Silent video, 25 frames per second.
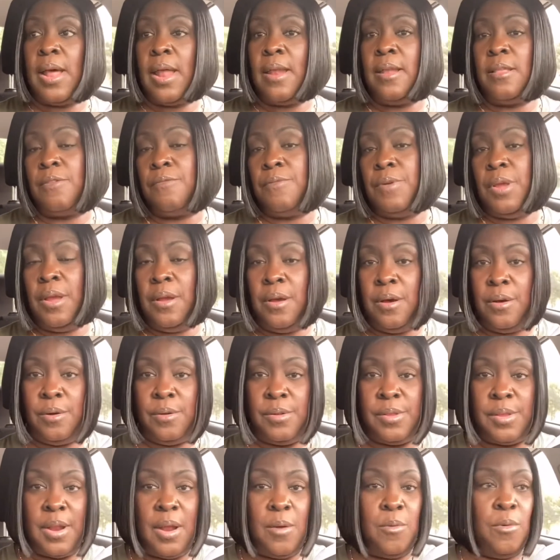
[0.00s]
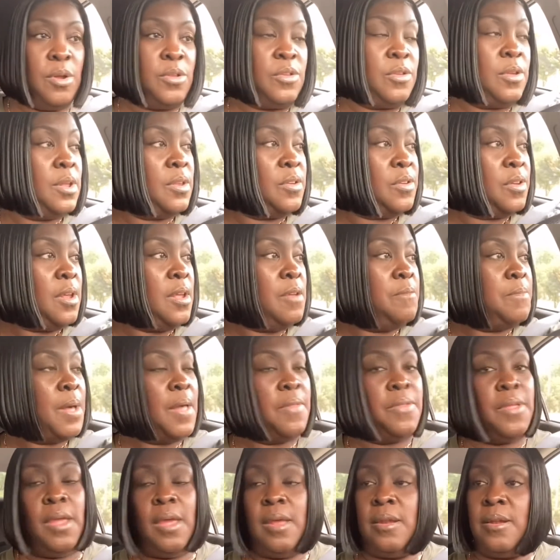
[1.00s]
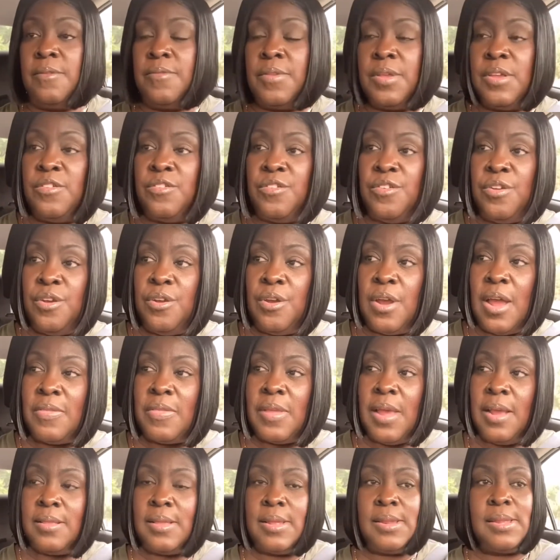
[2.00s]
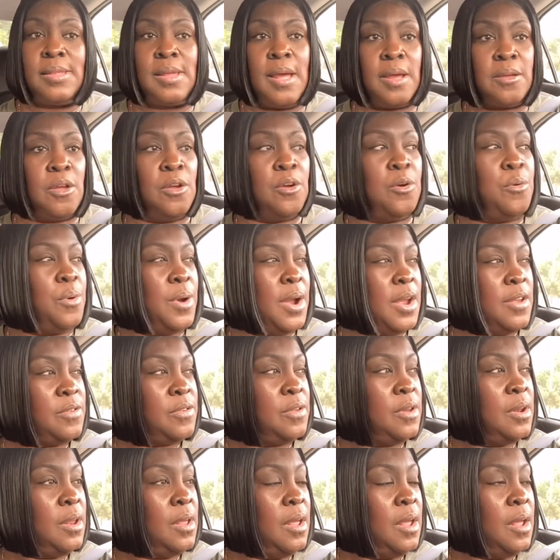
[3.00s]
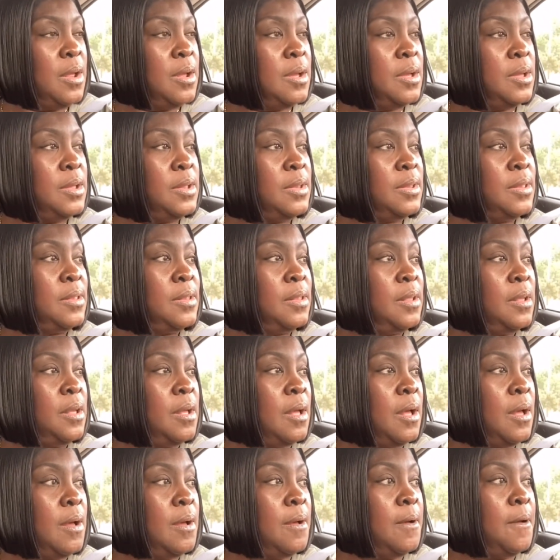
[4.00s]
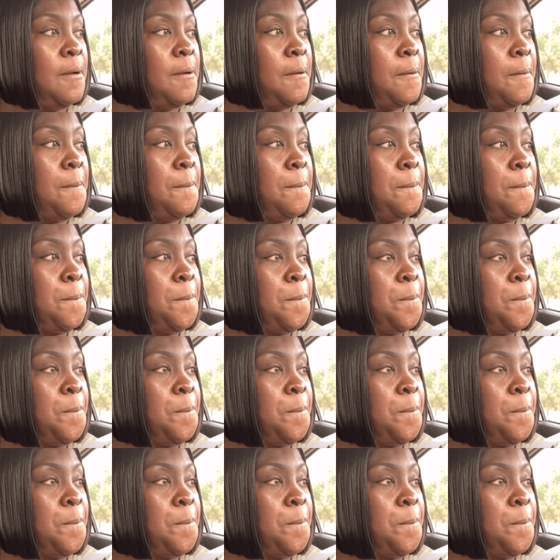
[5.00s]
are the three goals that I want to achieve by the end of this year. I think the second question is, um,